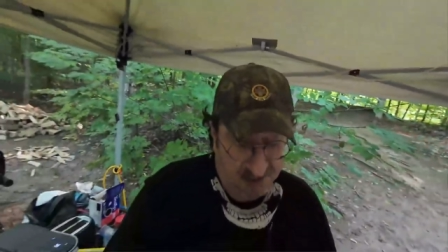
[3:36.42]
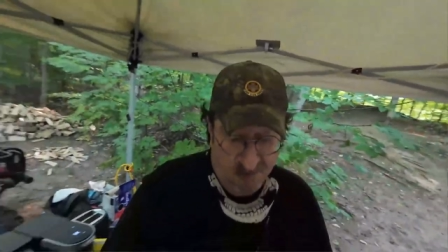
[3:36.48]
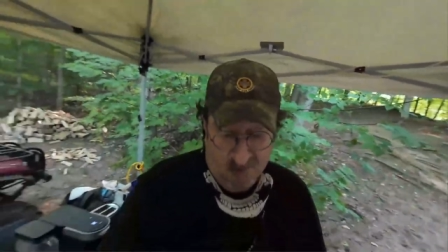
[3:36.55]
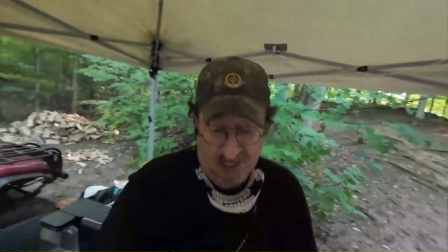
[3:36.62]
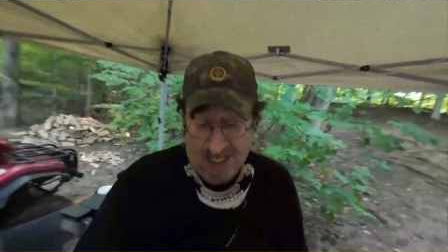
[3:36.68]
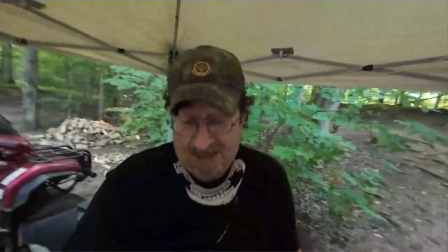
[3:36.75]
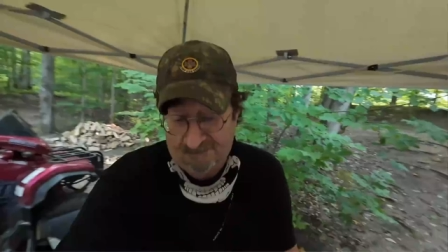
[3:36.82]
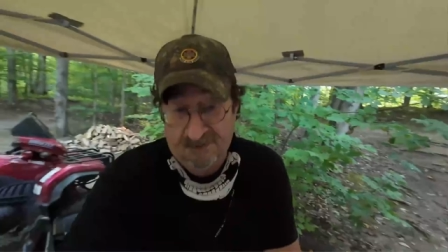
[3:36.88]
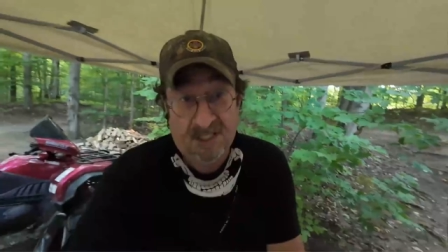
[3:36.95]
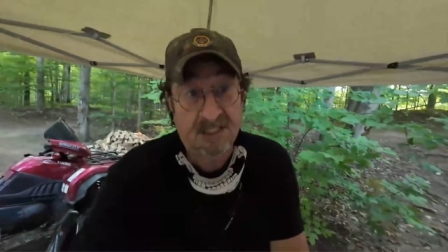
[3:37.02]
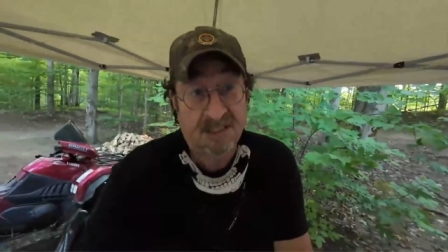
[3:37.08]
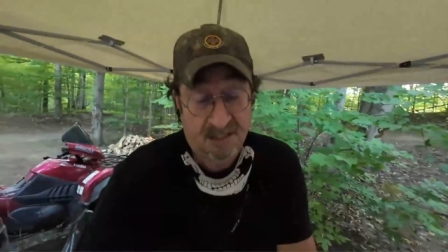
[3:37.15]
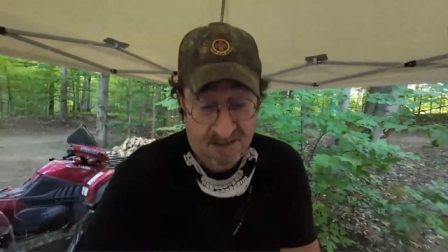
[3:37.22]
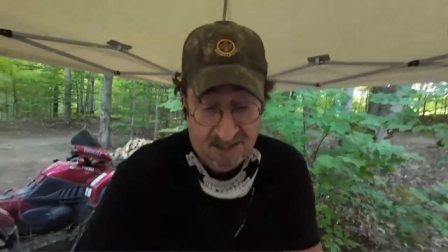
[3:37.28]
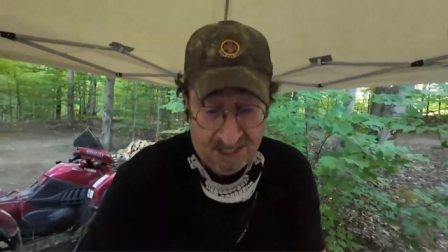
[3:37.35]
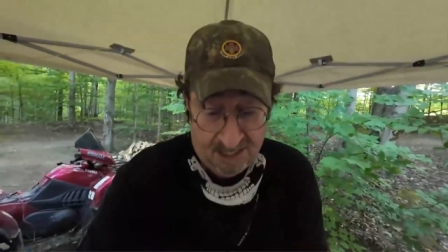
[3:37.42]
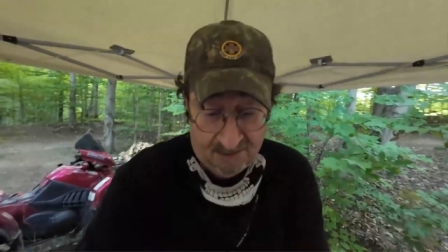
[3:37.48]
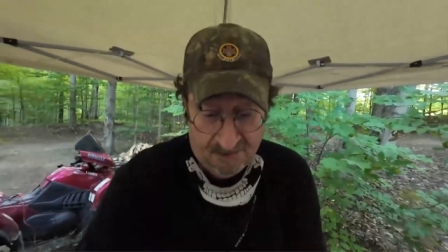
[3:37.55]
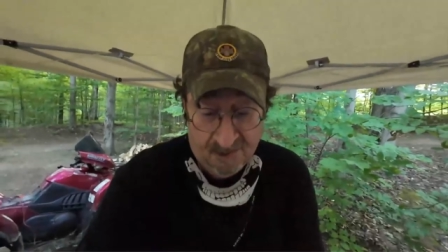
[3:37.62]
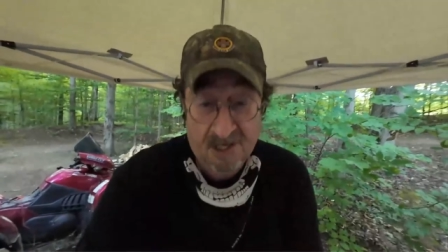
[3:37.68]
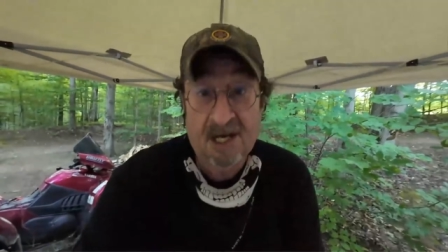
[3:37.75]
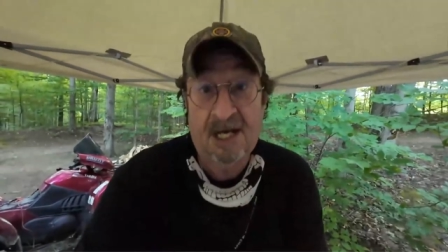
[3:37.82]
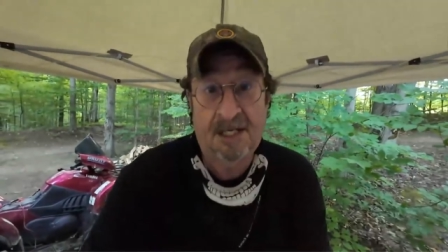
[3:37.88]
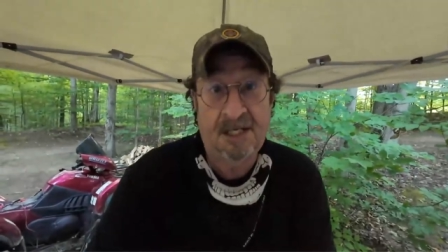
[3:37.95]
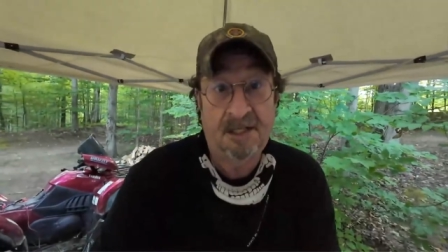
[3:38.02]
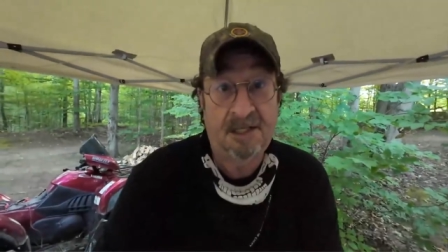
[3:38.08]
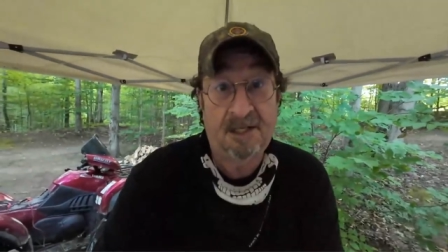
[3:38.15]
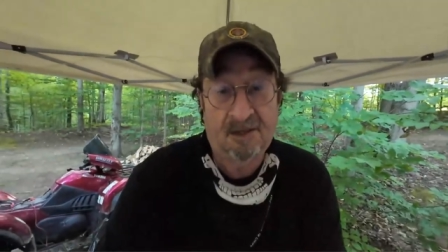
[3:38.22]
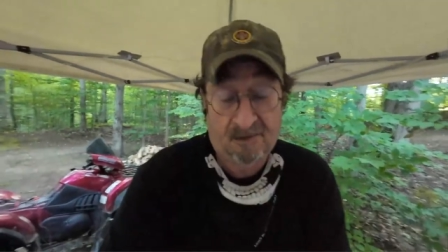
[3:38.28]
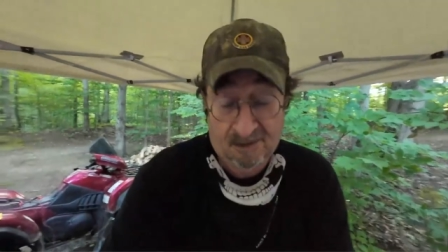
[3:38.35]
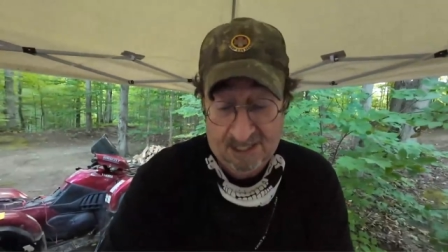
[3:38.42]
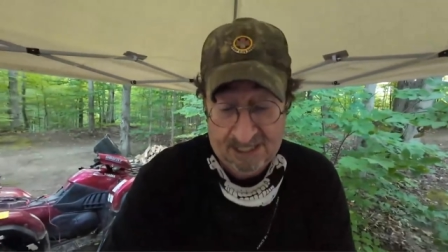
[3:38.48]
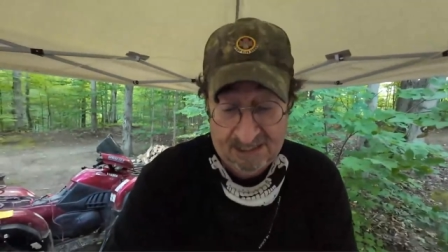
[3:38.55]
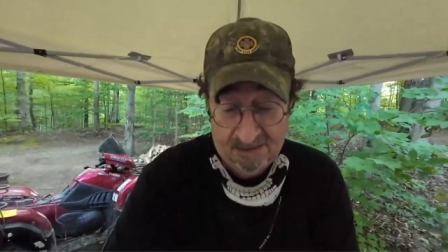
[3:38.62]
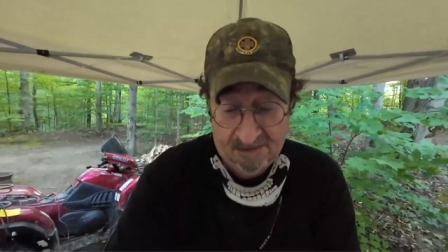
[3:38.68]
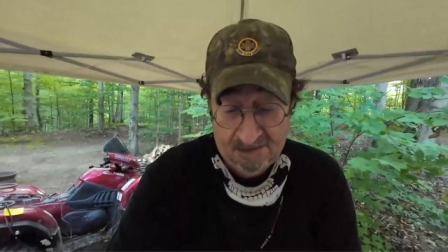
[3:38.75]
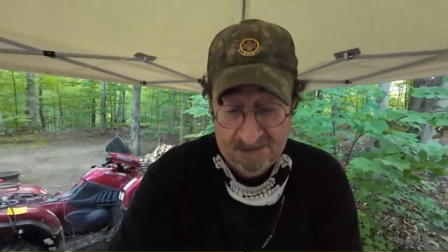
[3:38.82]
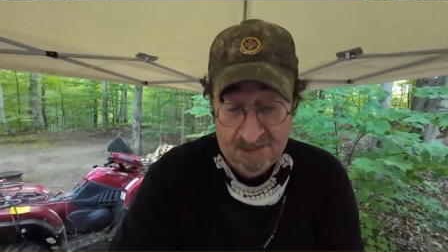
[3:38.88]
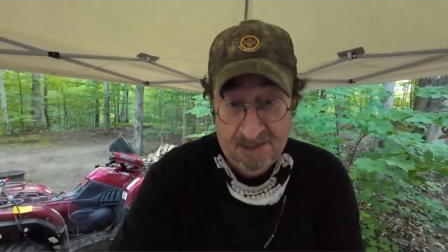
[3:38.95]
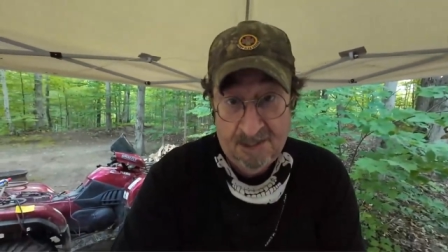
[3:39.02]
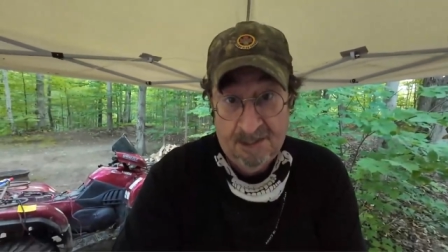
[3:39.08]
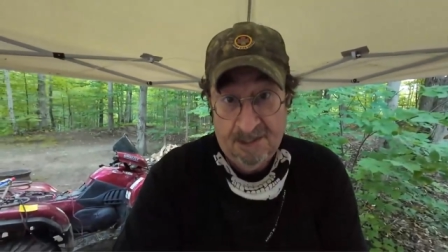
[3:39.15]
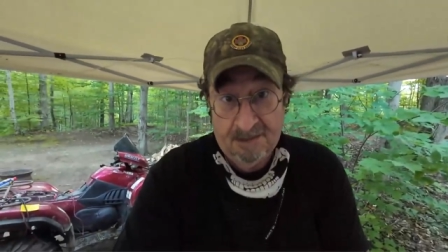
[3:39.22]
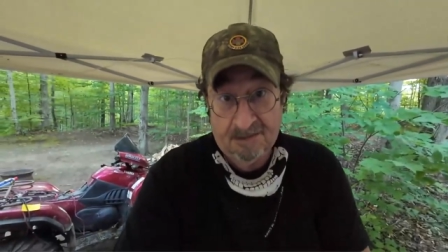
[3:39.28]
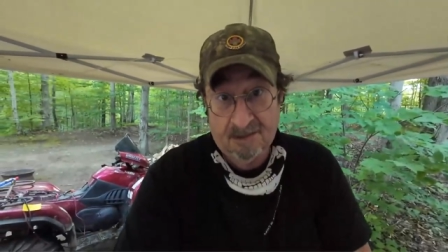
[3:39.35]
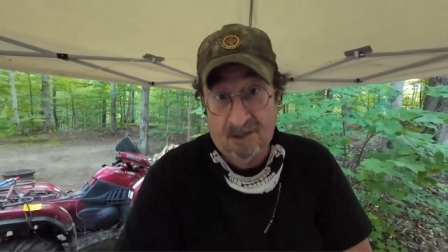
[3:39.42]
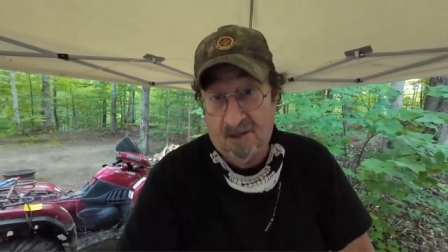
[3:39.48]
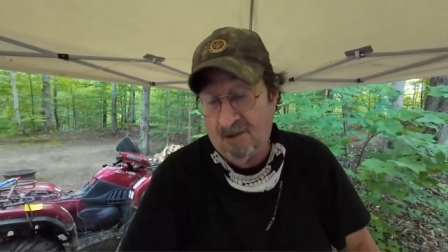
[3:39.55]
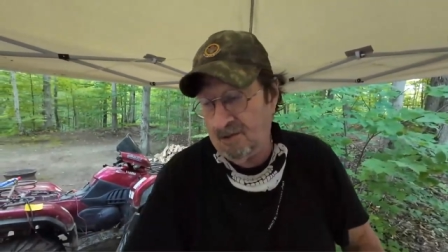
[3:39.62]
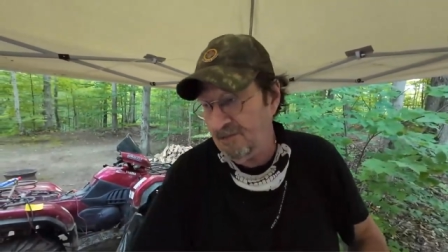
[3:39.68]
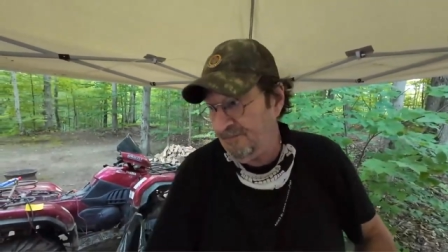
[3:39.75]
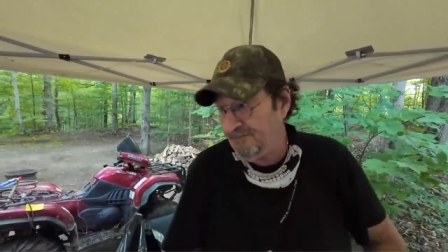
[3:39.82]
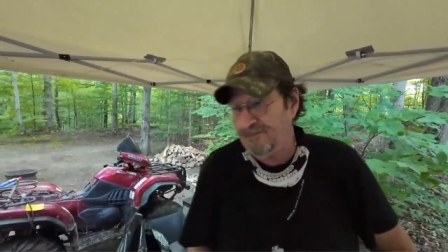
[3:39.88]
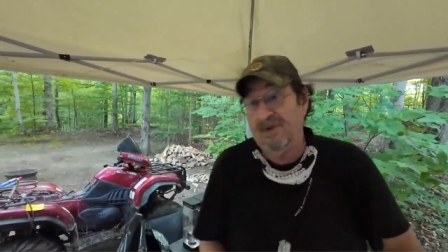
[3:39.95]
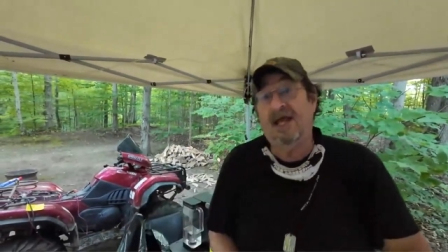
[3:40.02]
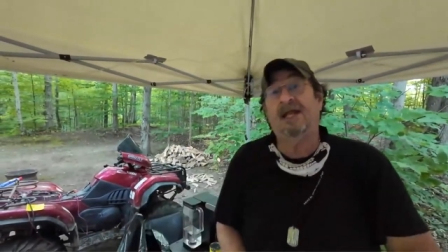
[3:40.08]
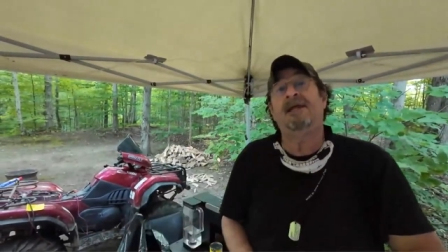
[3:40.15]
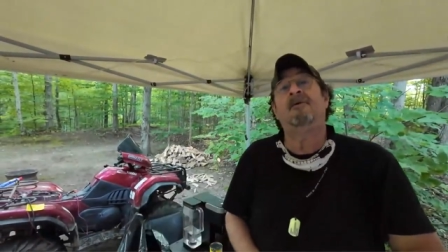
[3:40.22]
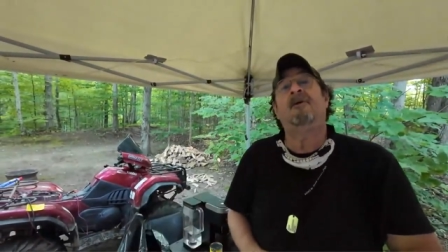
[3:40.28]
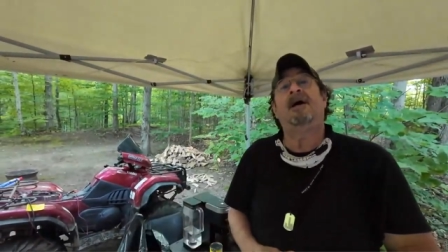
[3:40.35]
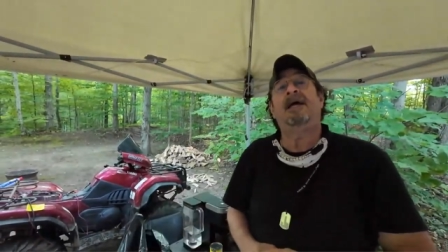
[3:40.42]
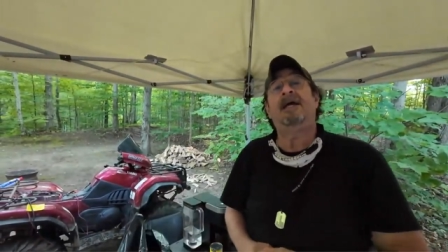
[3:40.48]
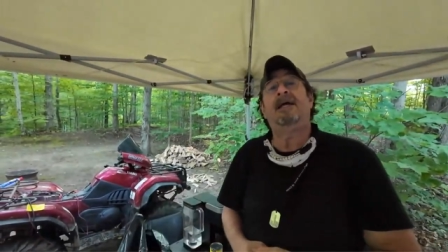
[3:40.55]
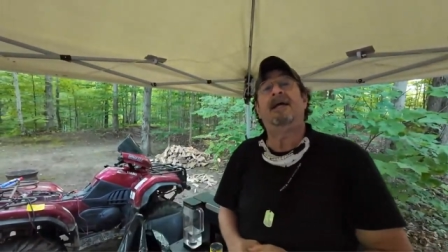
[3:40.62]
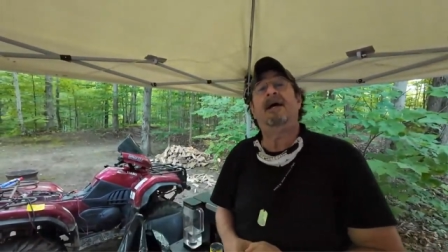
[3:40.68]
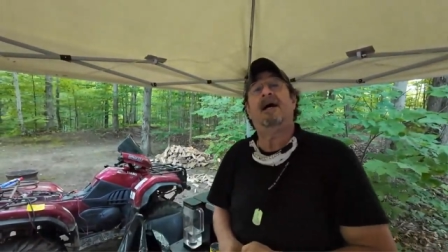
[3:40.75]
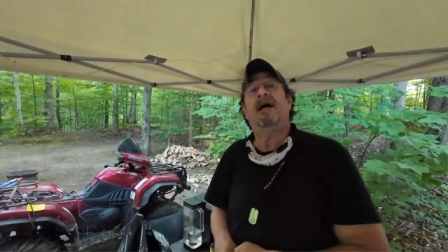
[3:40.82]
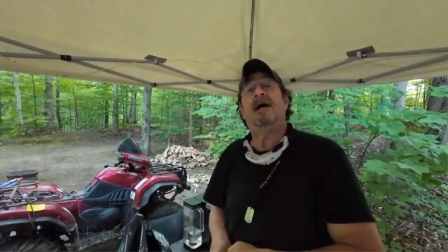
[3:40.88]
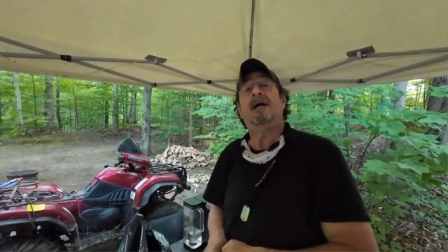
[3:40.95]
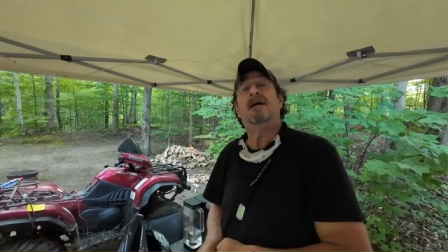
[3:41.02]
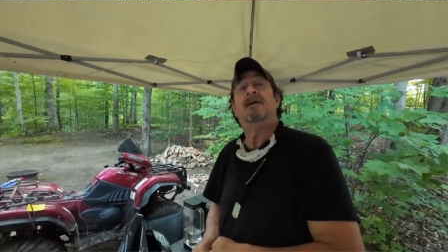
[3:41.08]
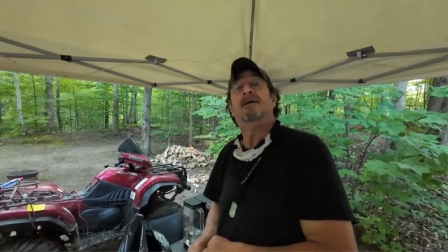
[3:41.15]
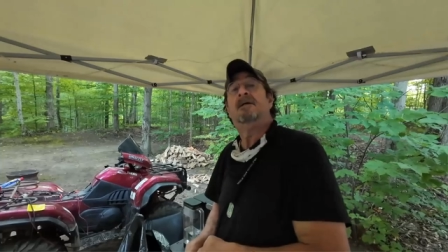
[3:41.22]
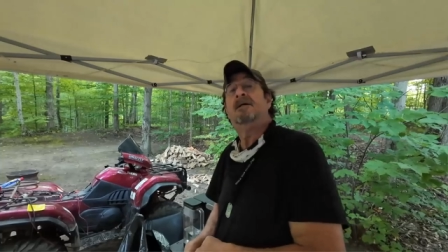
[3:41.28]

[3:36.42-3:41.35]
as one half dozen of the other kind of deal, right? So anyway, uh,